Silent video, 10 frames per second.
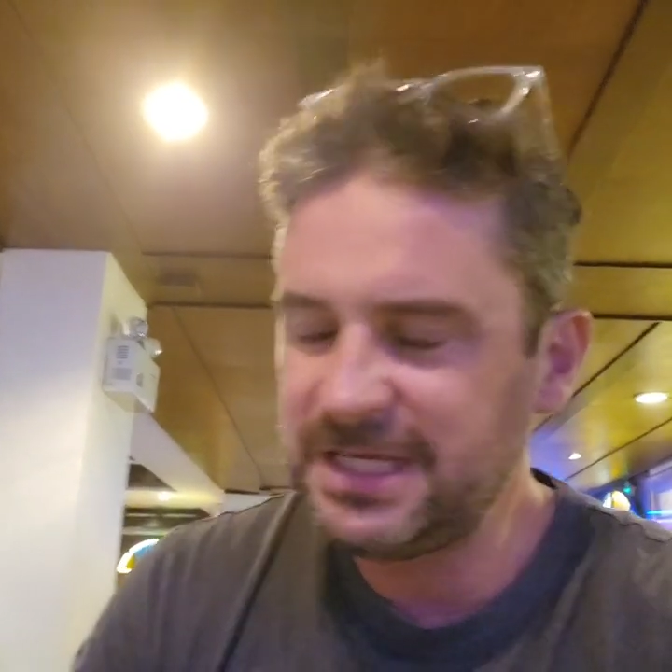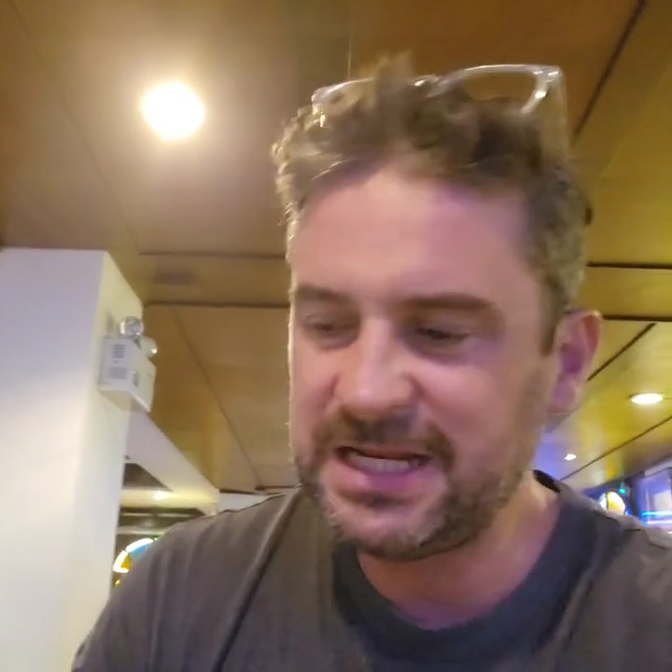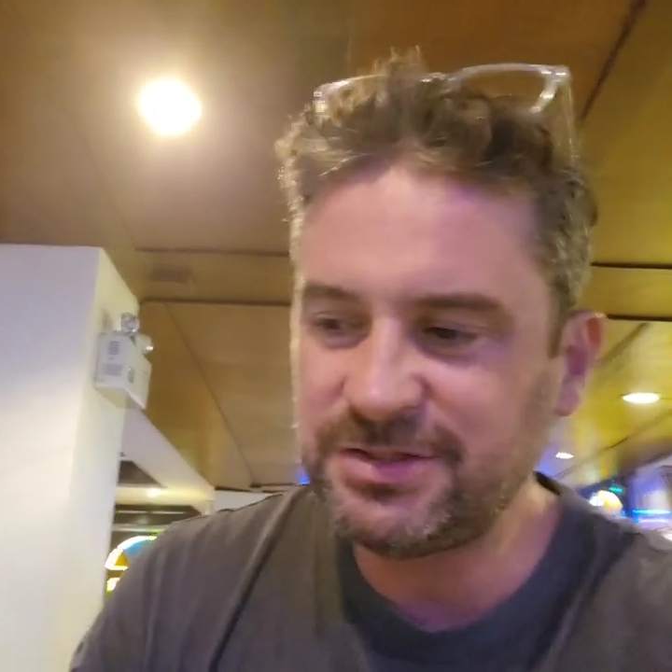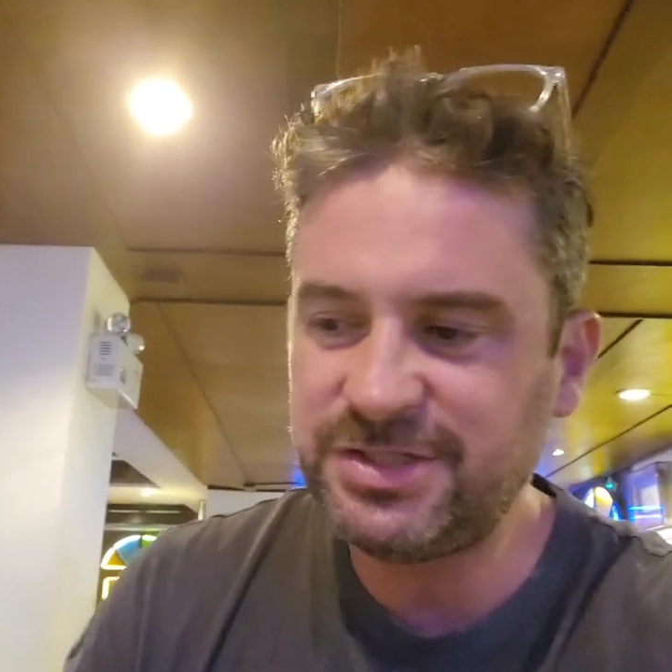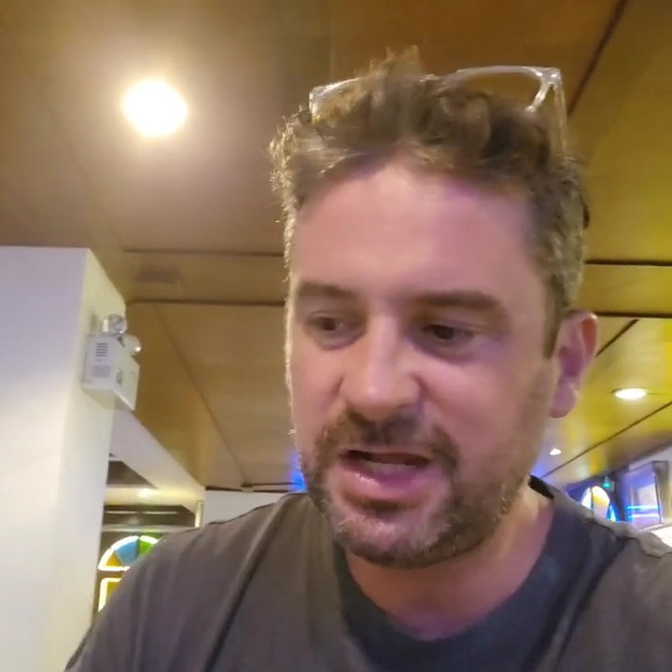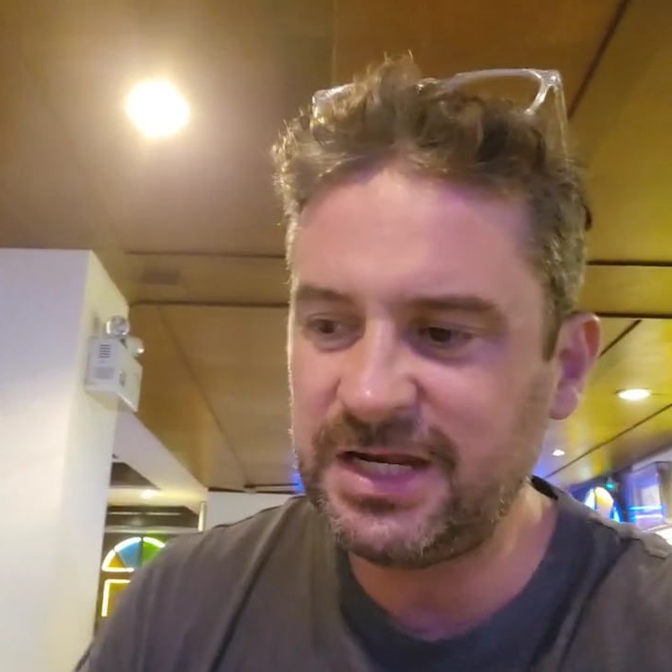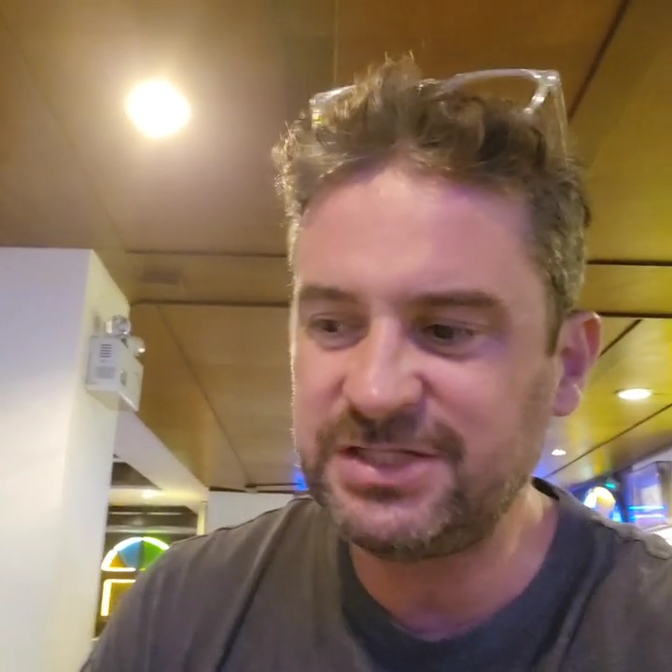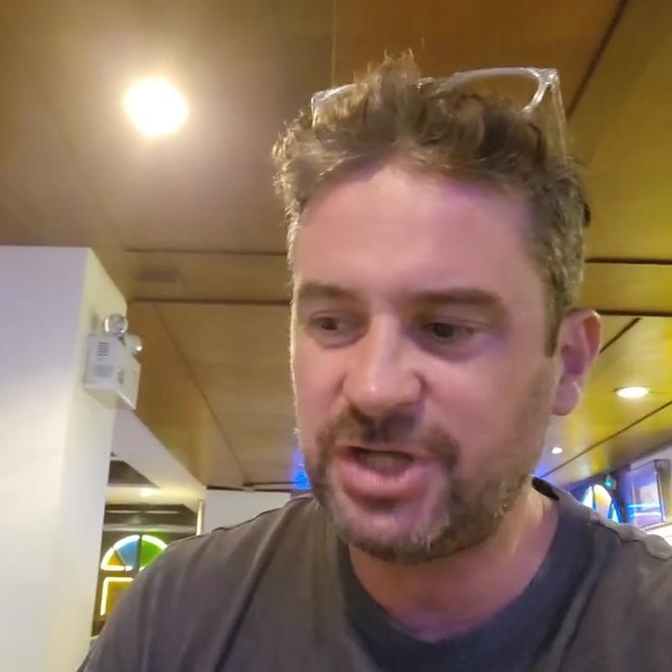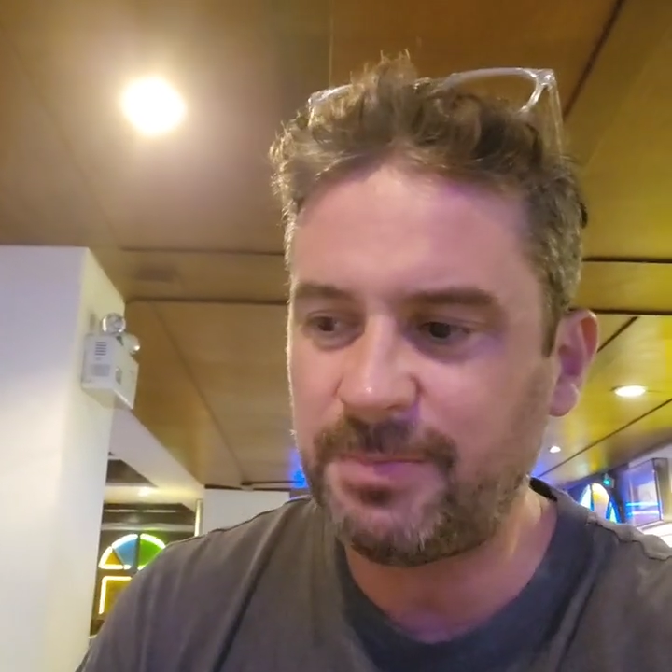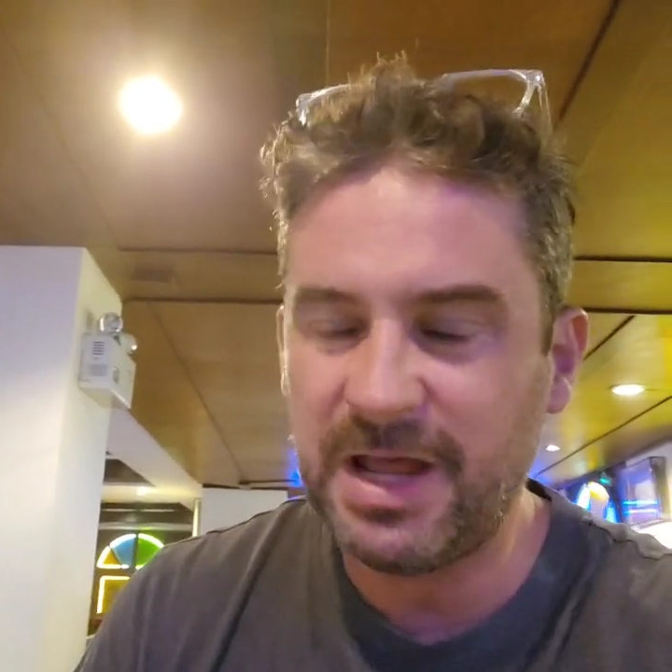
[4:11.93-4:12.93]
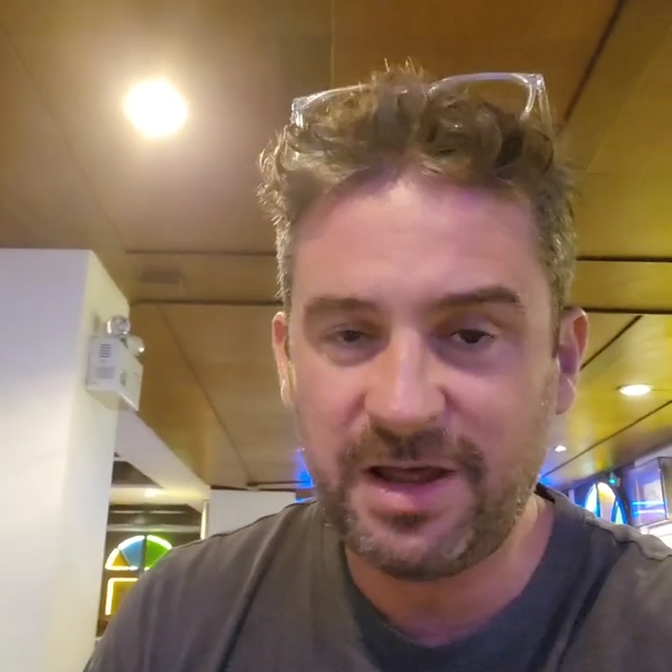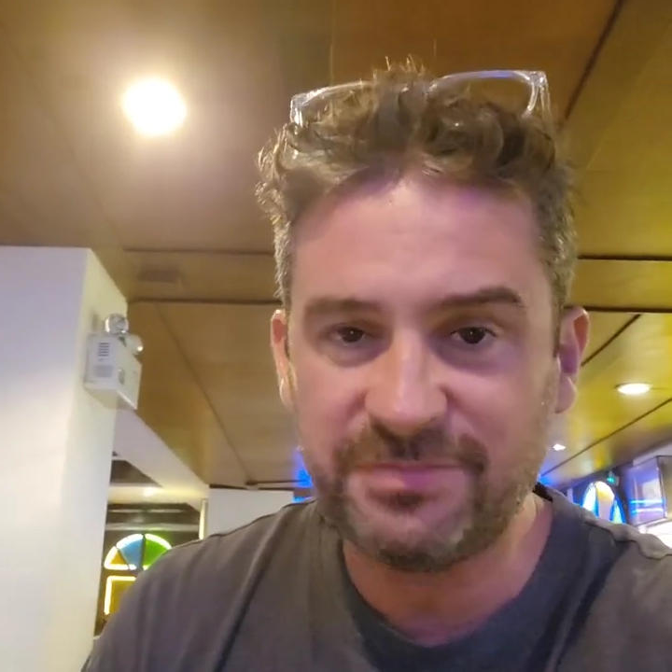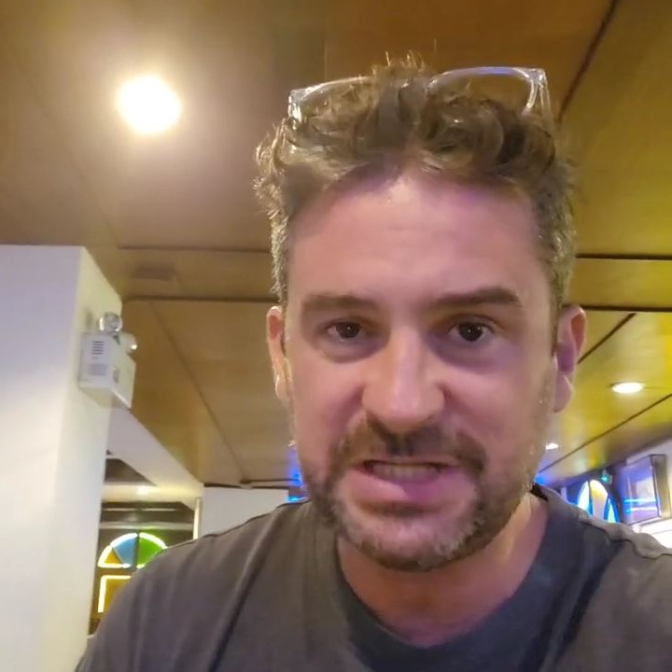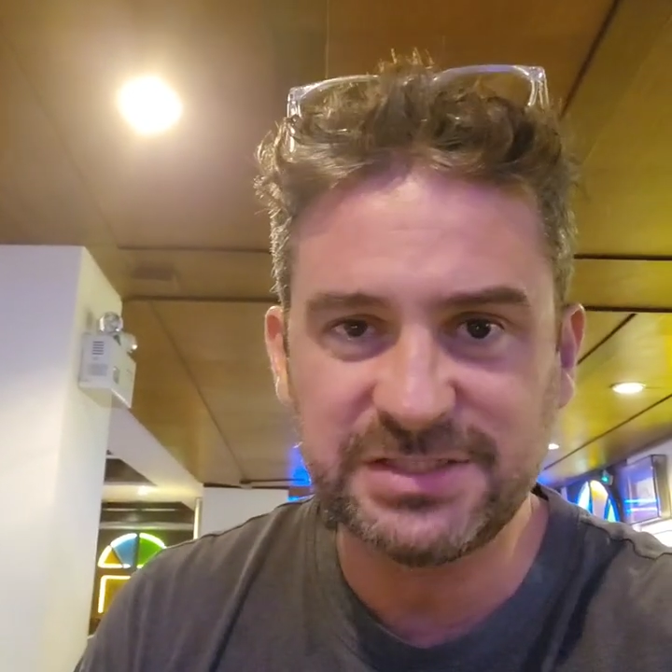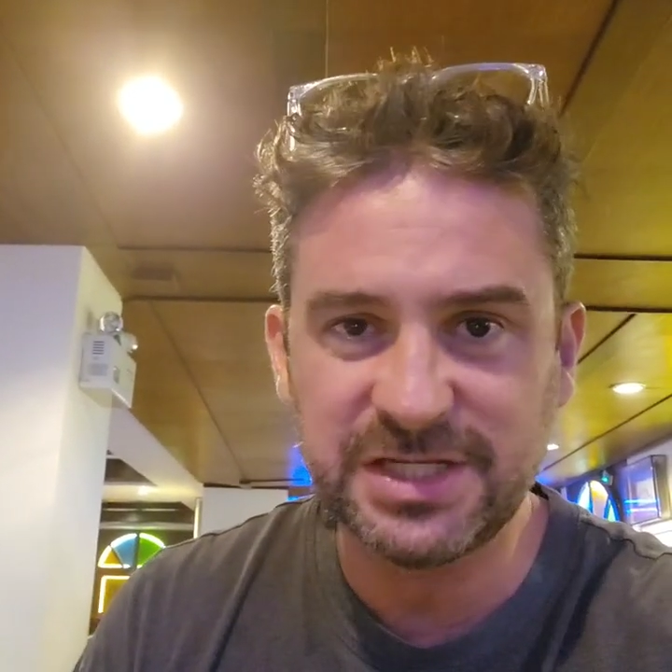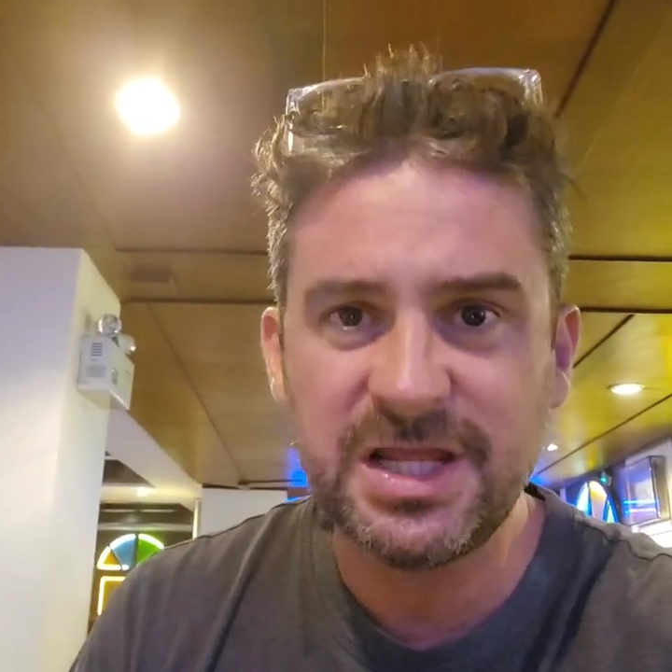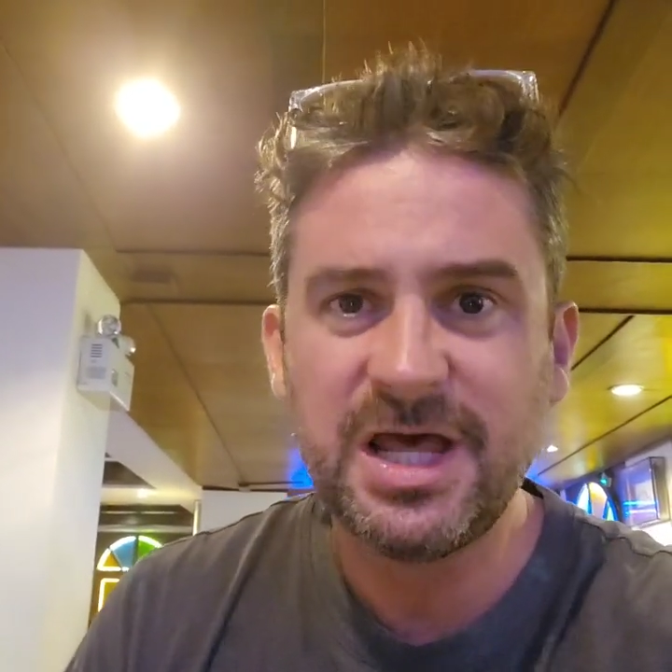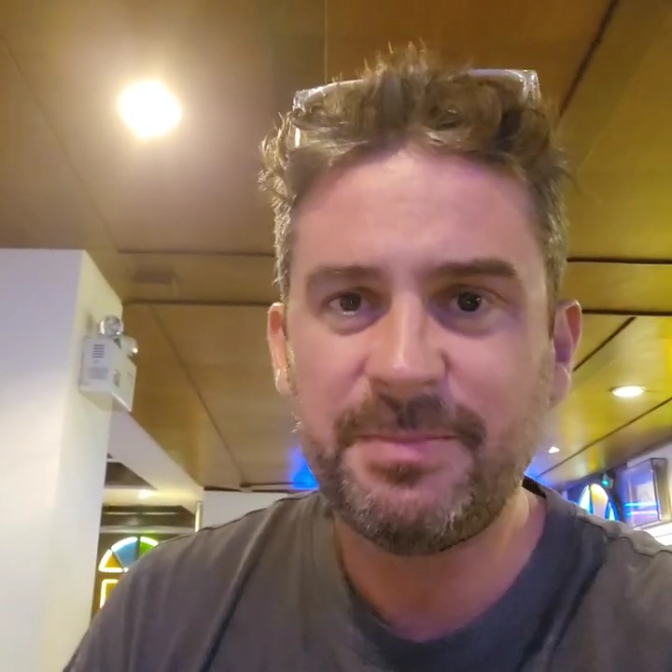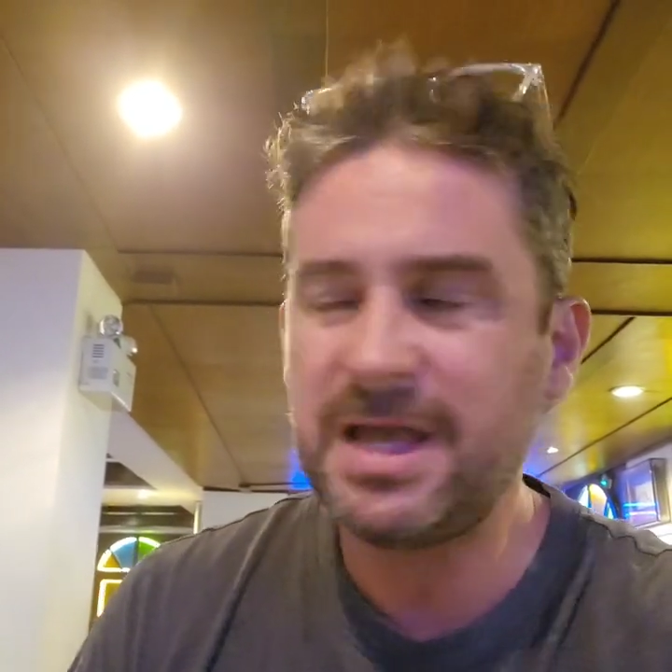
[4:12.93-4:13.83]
You know, certainly top half dozen.